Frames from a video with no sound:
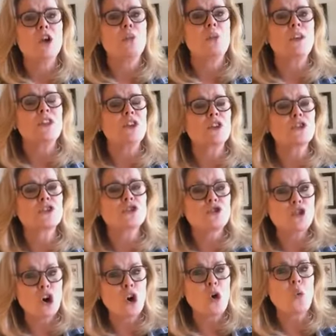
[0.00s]
when there's
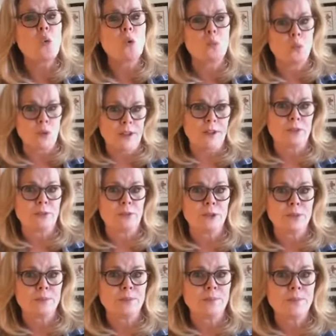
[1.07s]
no wiggle
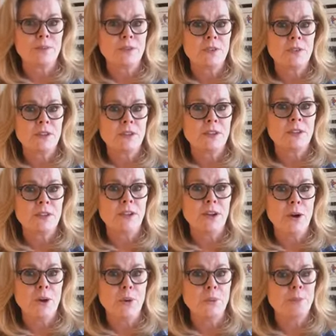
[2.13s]
room. You
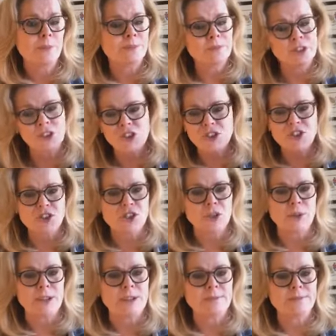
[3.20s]
know, you just do
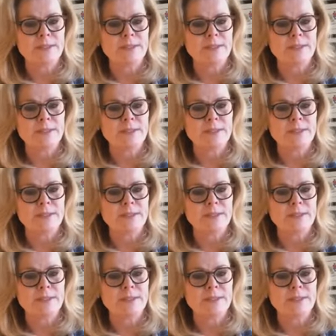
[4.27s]
it.